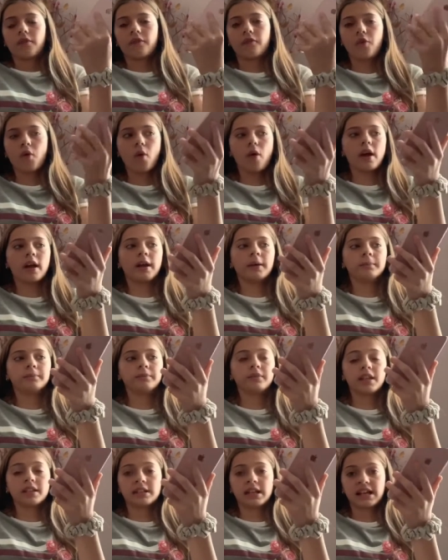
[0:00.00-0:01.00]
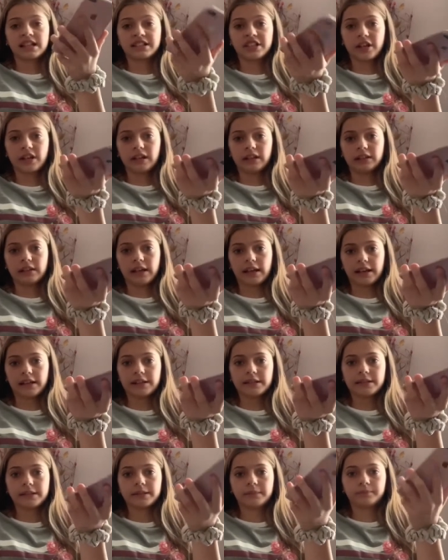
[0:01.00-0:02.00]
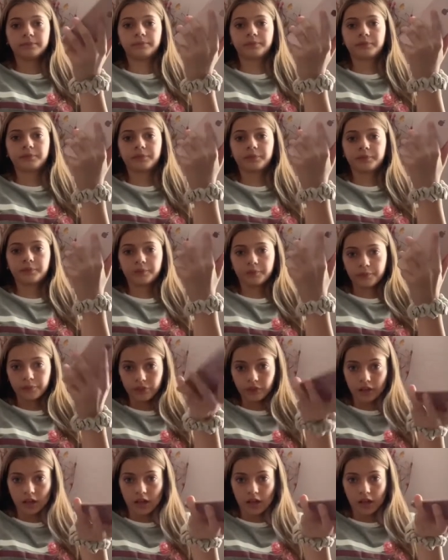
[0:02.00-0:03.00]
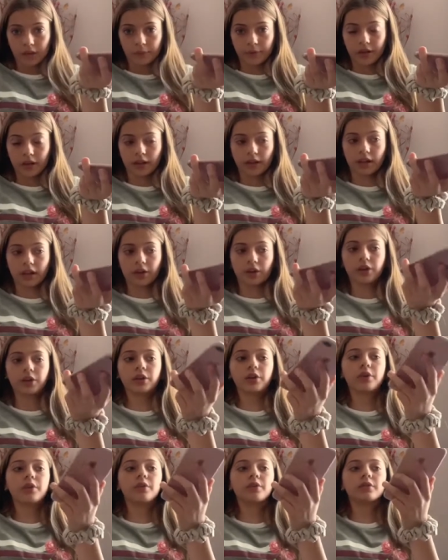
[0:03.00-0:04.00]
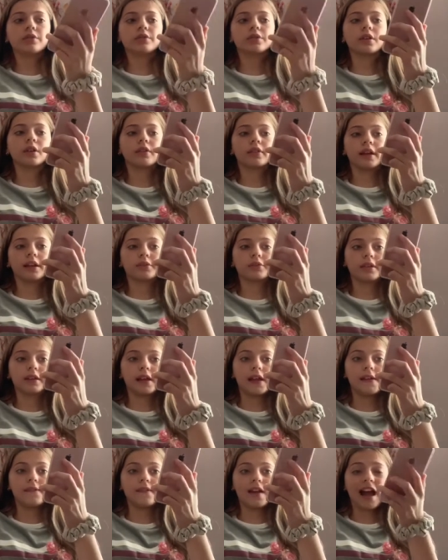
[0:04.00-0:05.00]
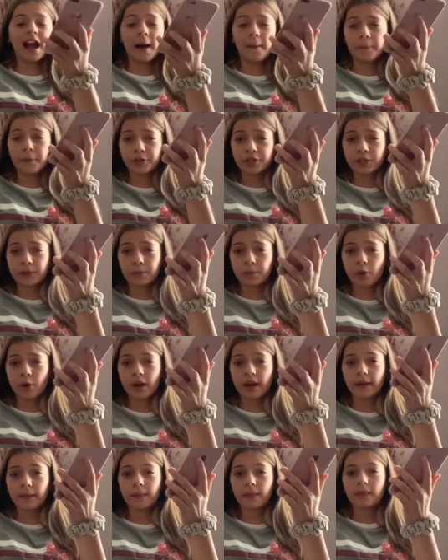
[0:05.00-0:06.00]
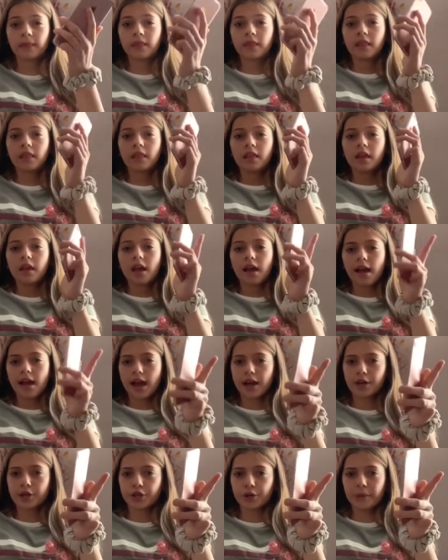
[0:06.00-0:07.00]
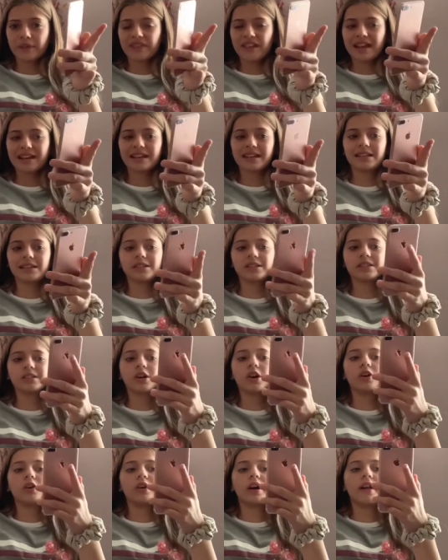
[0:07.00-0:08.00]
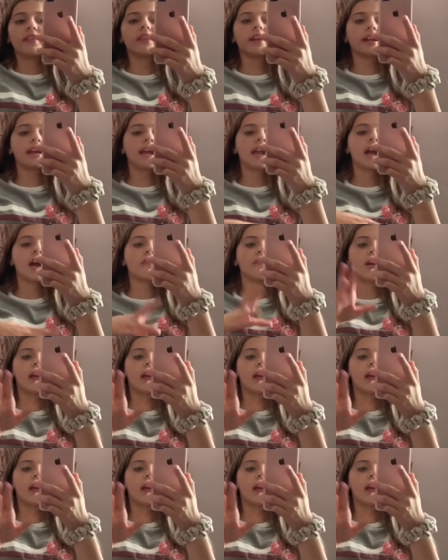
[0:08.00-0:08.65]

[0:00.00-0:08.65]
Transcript: for um, Eloxate Alliance. I'm on Cancun, so that's right. I have Apple Support. I don't know what that is. So and then I have